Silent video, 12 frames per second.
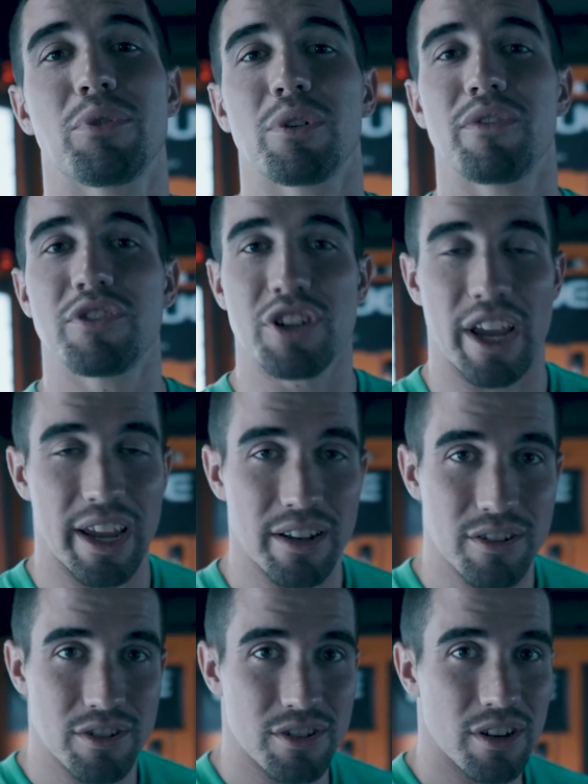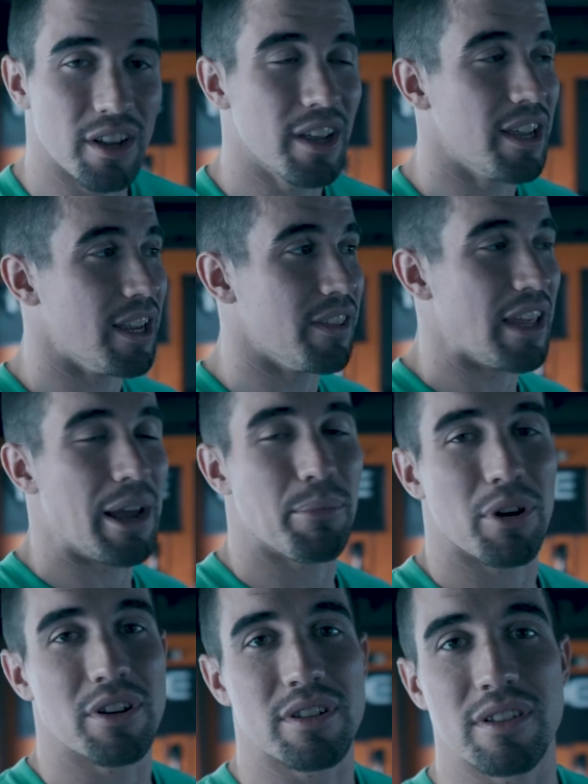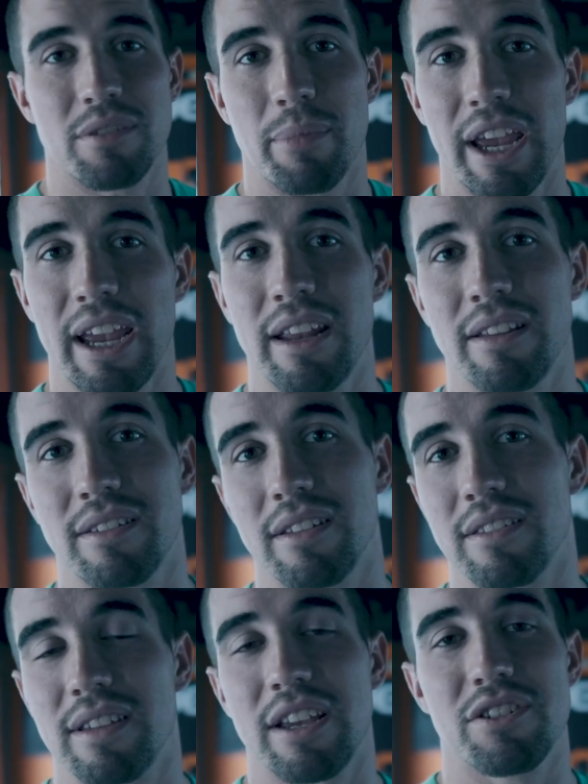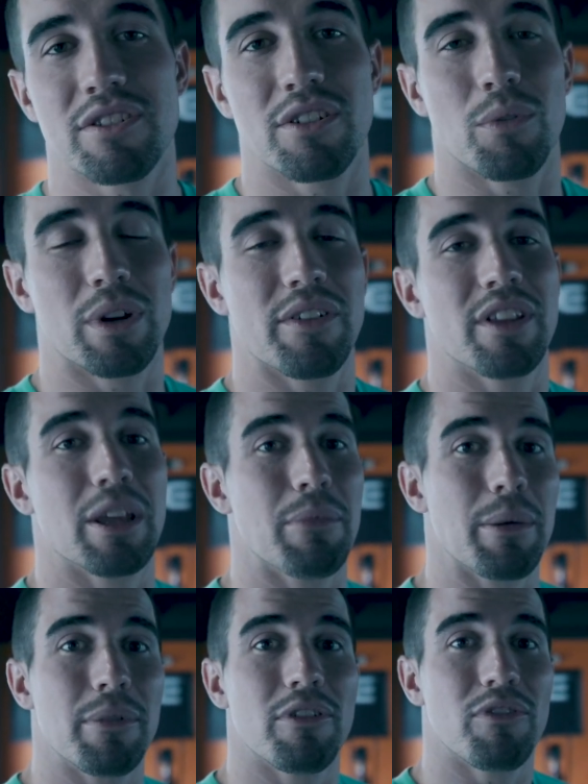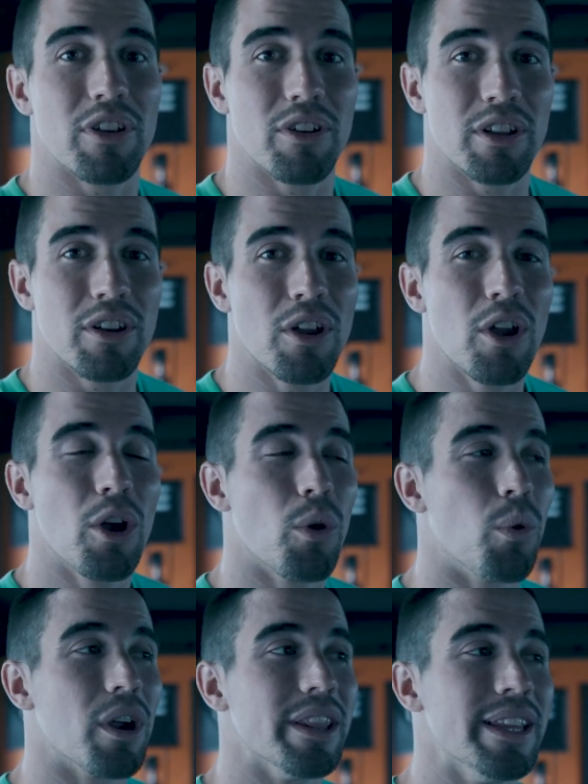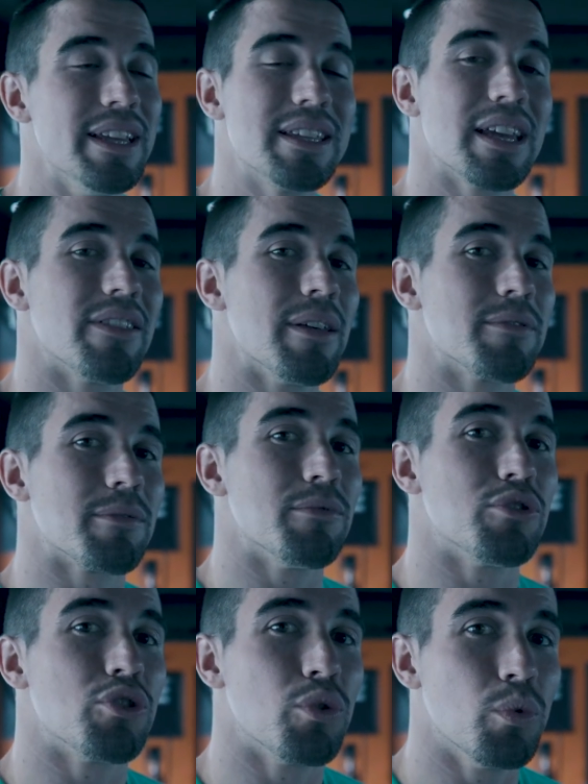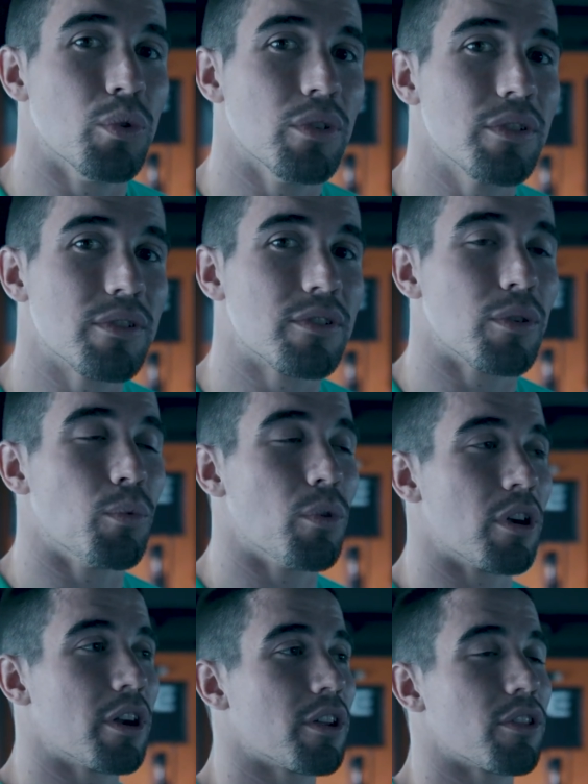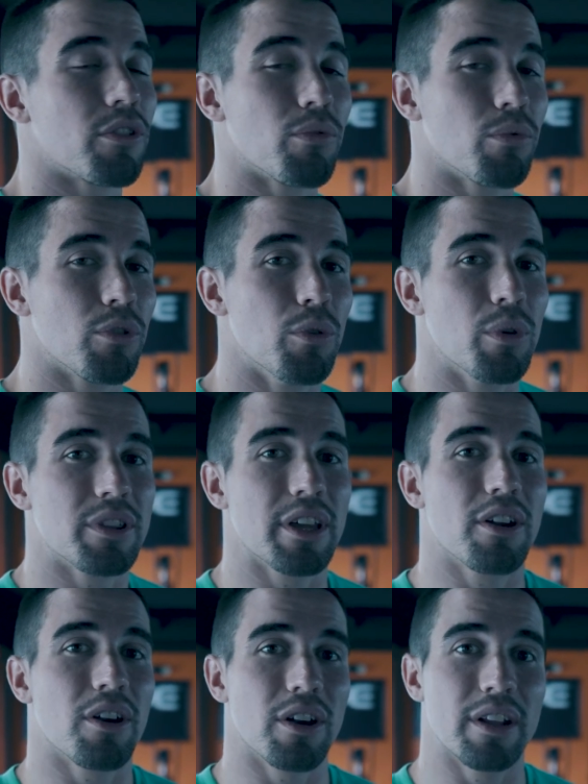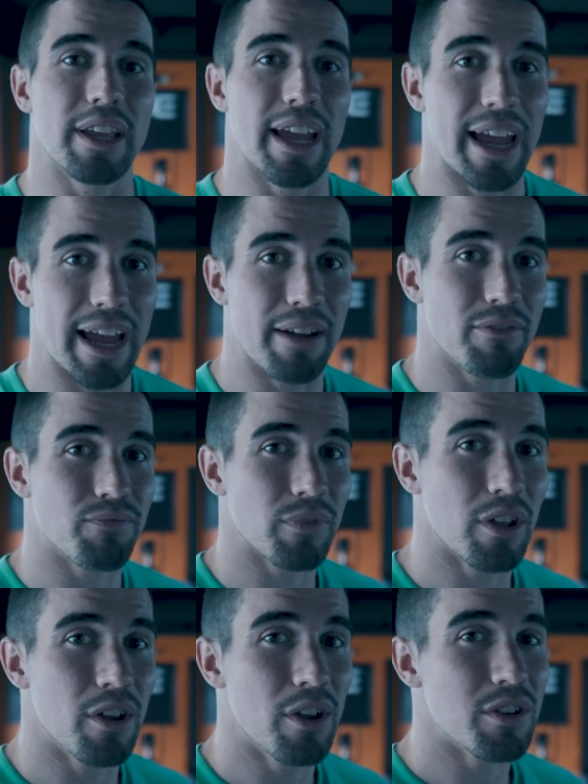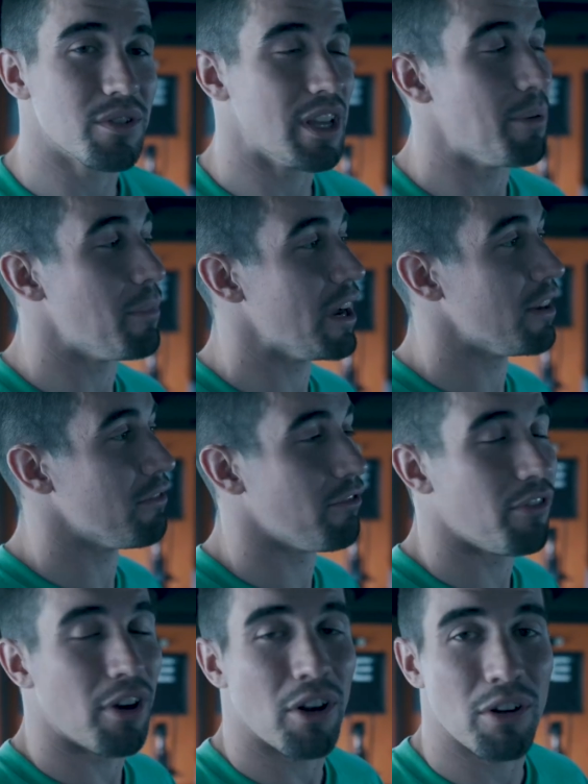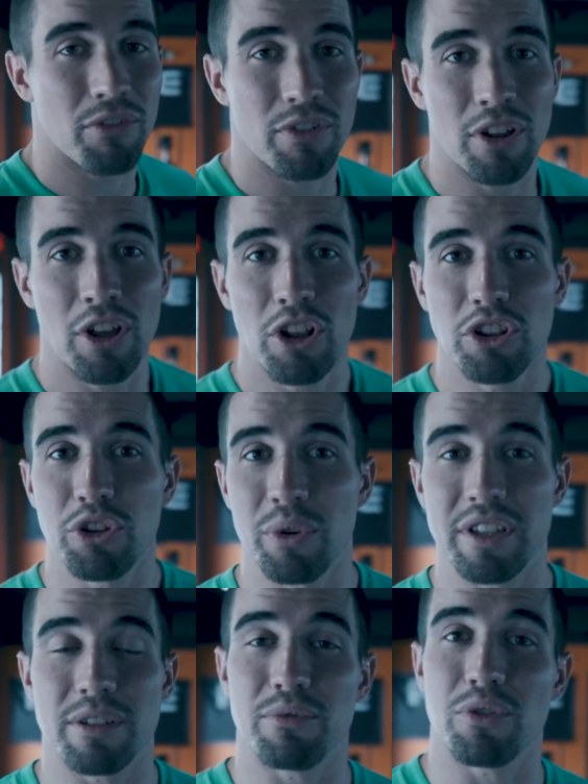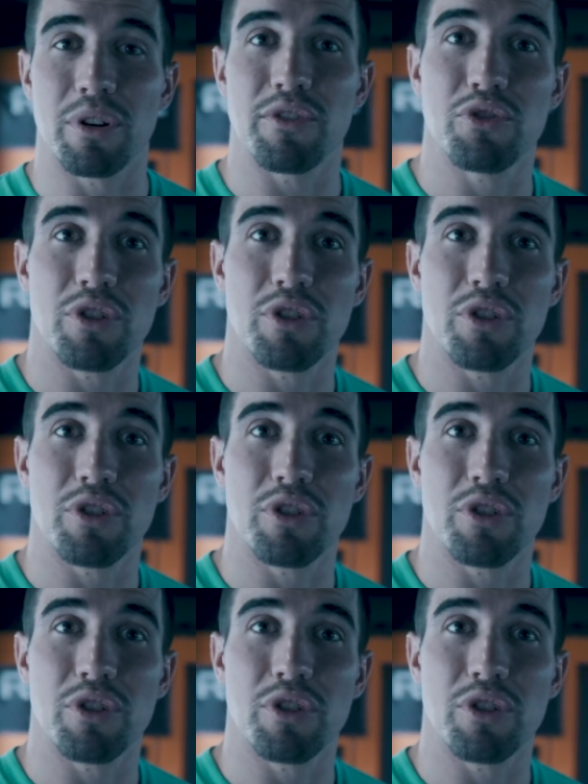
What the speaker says: sort of change in that person's pain, sensation, or whatever they may be feeling, or at least give them some tools to work through what they currently have. So that might involve doing some sort of